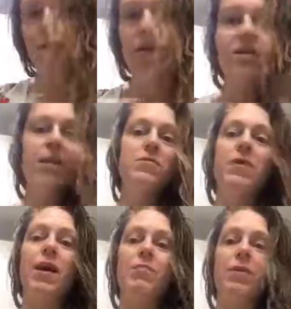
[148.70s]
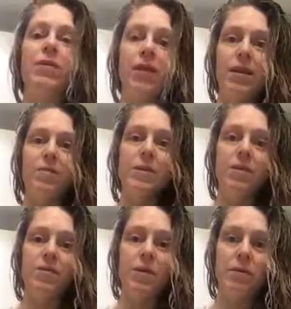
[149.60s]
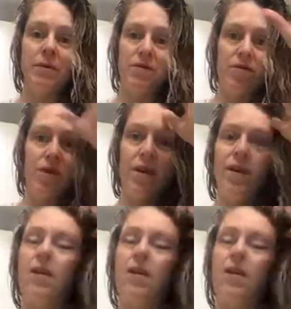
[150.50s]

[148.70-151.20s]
A lot of times what happened, let me tell you a bit of my story.